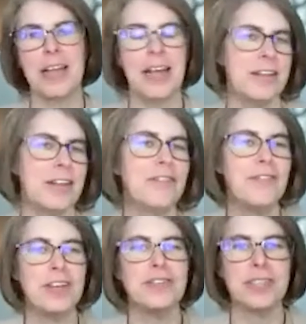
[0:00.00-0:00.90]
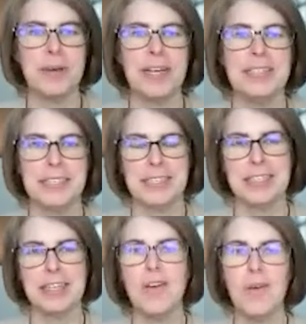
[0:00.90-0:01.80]
And your first response
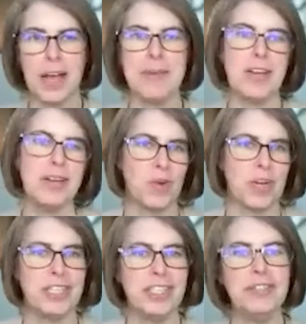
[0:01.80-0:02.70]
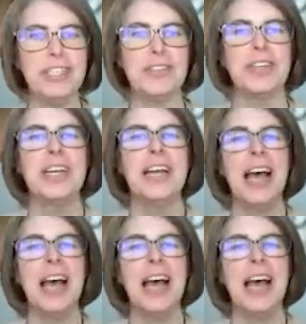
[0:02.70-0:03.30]
is, oh, hi, Mary, what do you do?